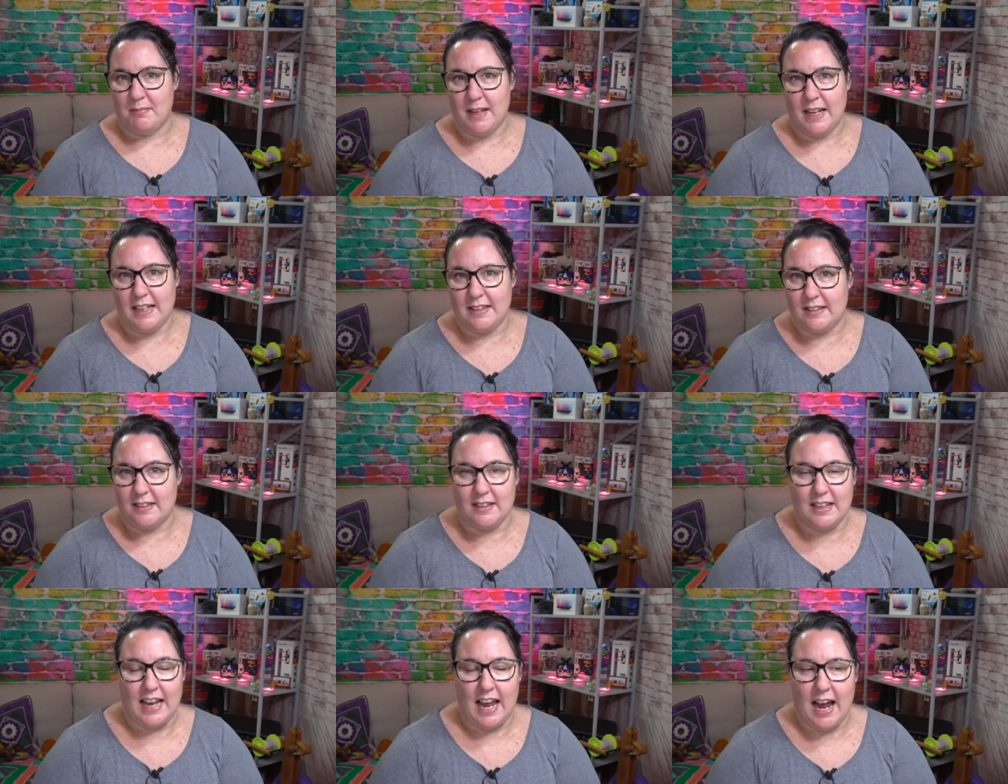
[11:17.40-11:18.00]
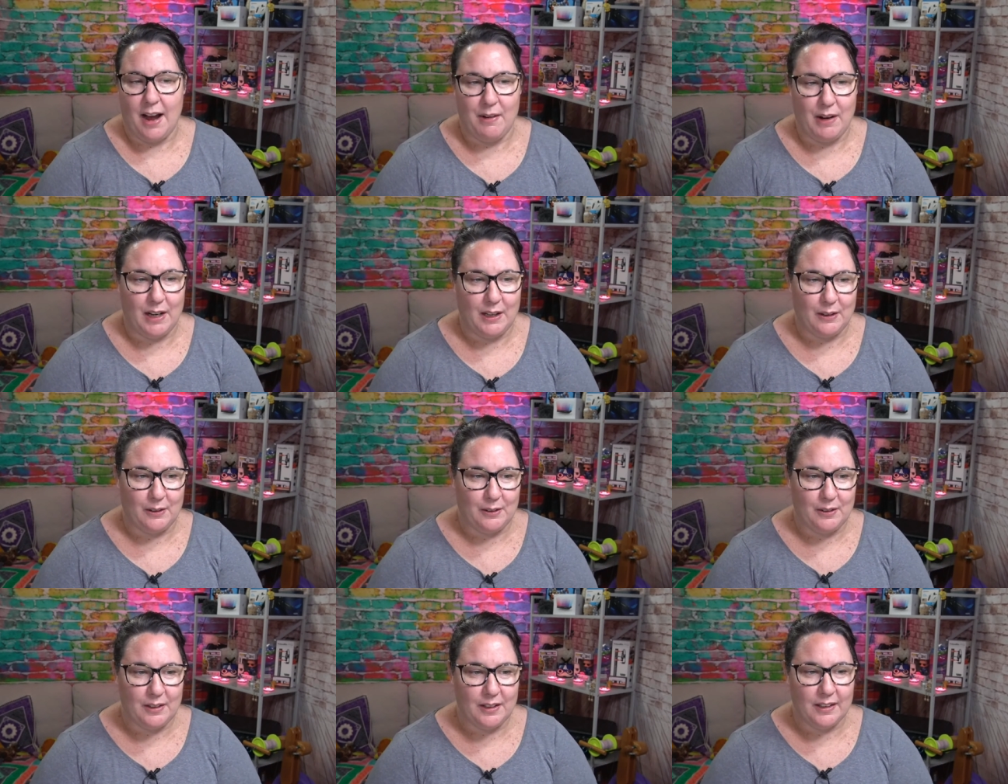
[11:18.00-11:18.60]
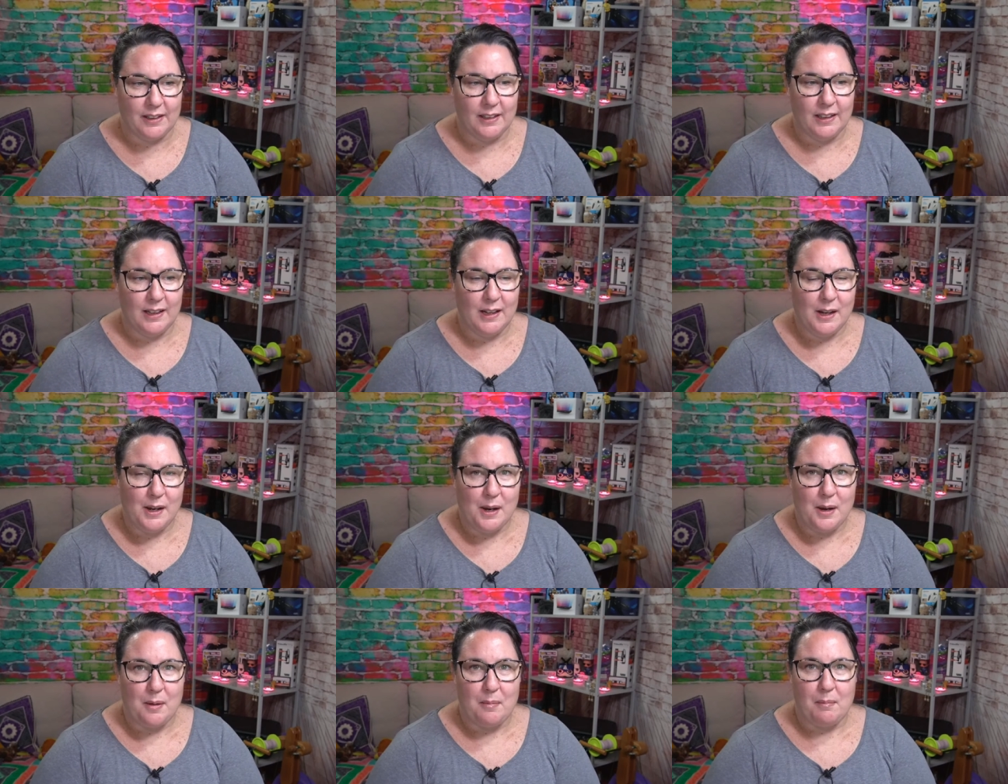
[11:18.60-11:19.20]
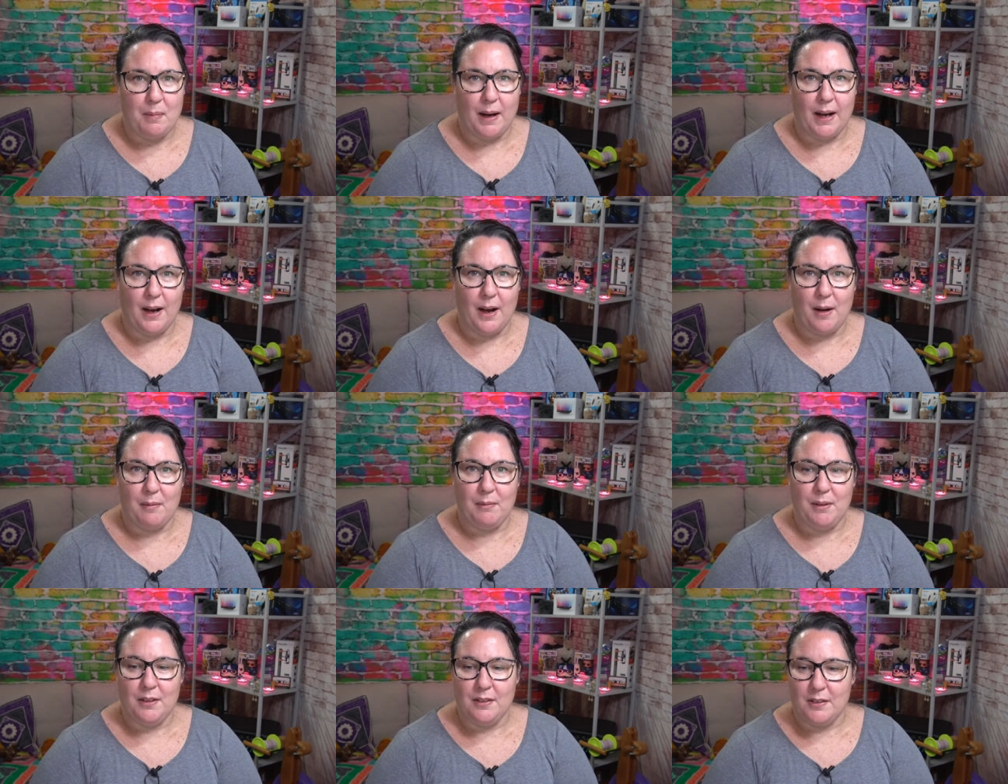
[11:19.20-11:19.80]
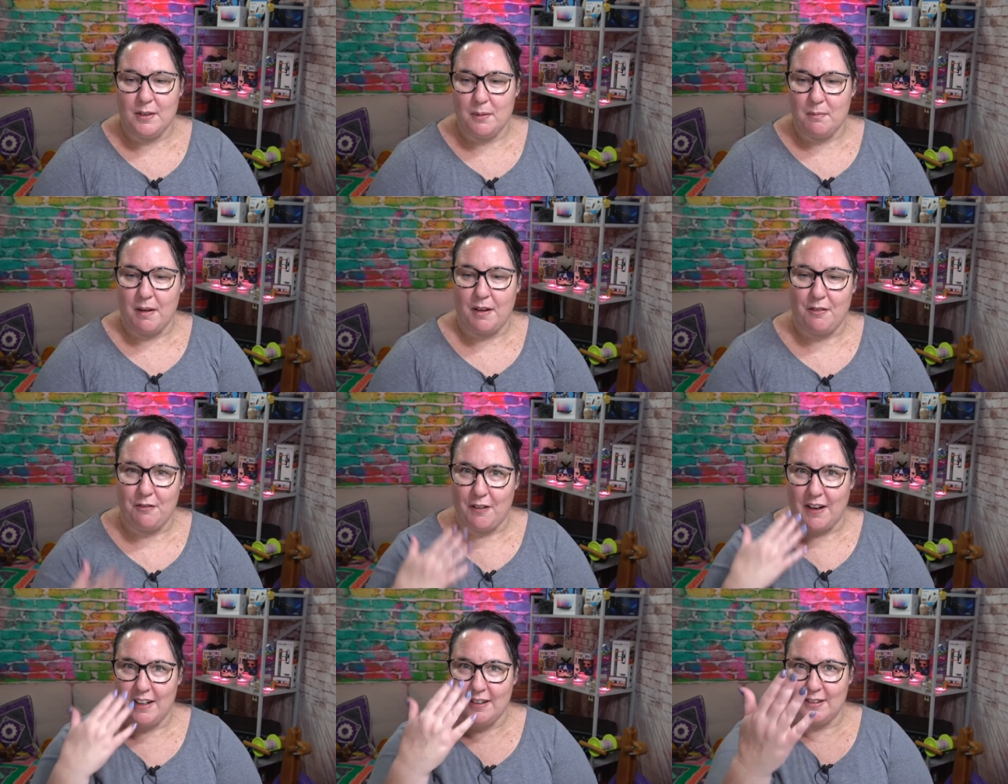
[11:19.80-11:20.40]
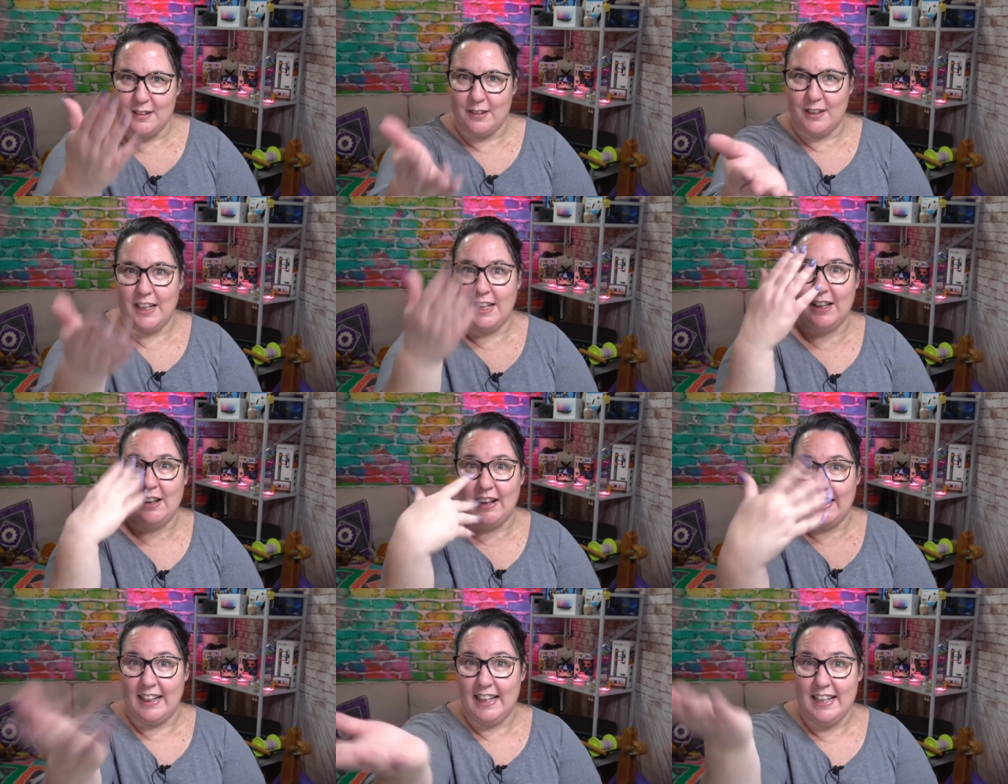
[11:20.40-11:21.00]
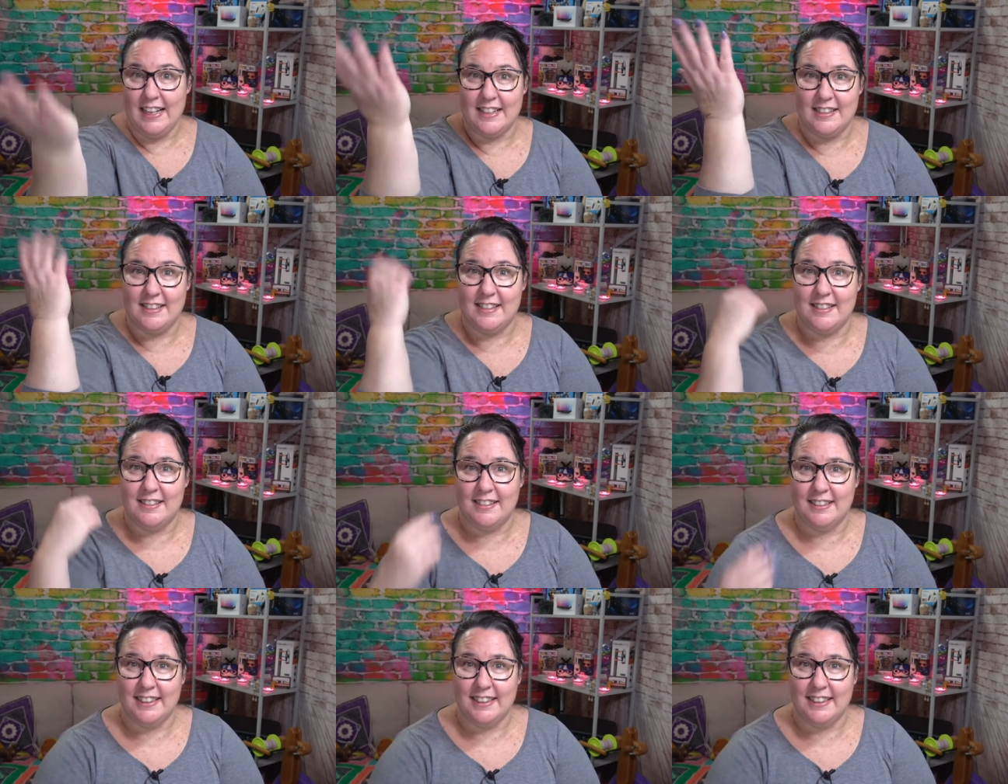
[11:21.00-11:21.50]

That's how I look but I'm used to my face looking like this,